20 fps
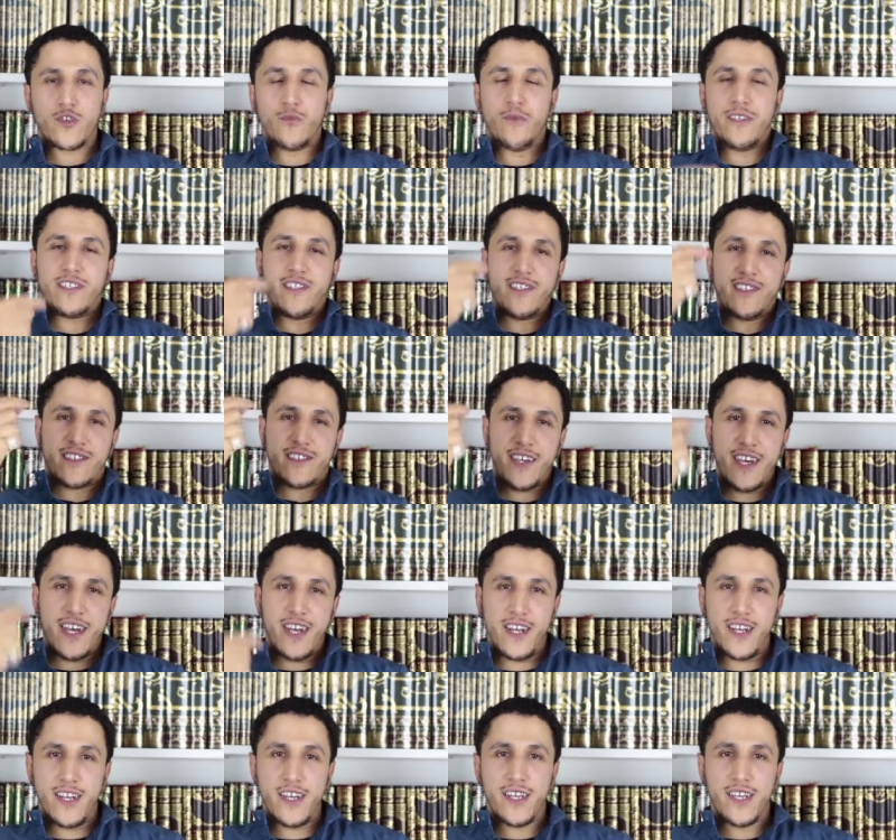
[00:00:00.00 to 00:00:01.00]
To be
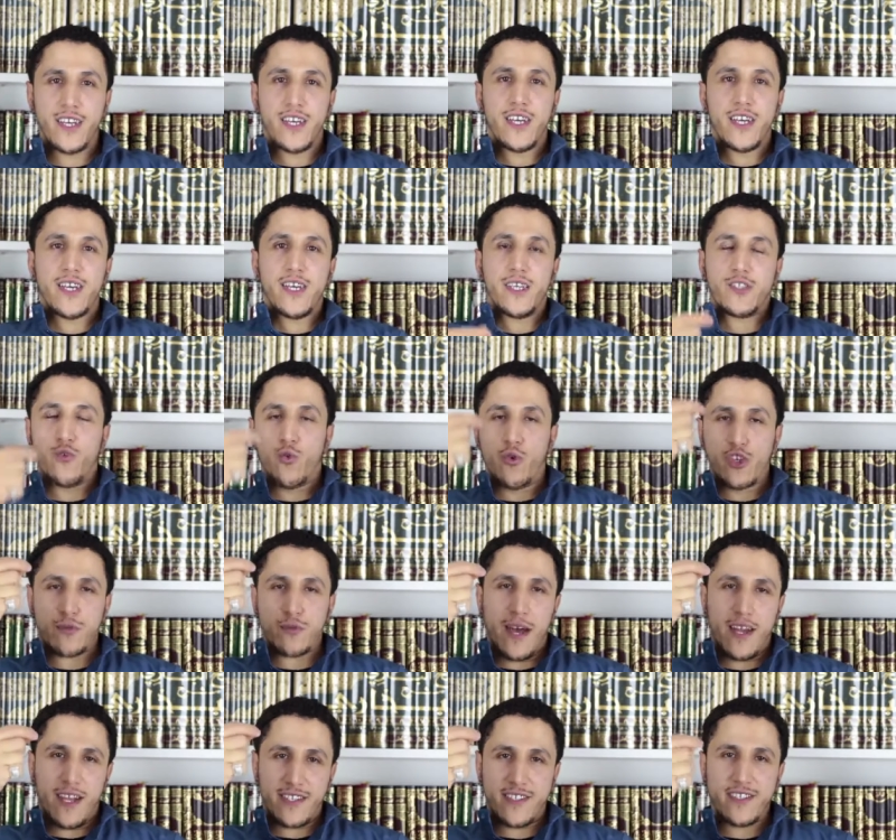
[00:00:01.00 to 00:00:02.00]
sincerely, to
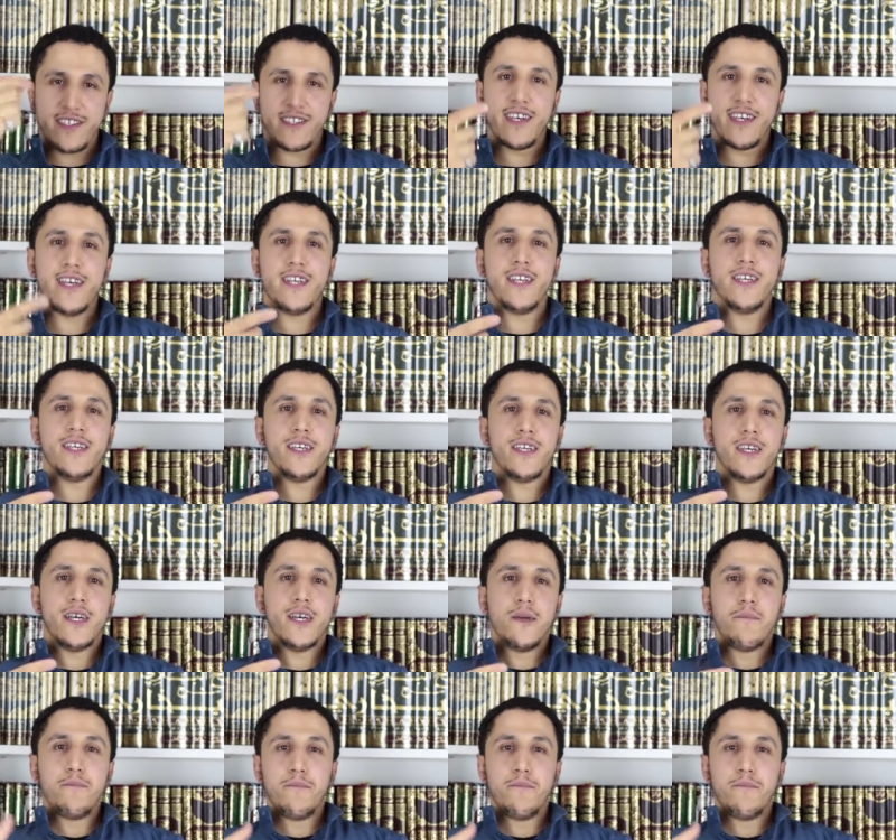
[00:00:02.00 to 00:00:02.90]
worship Allah sincerely,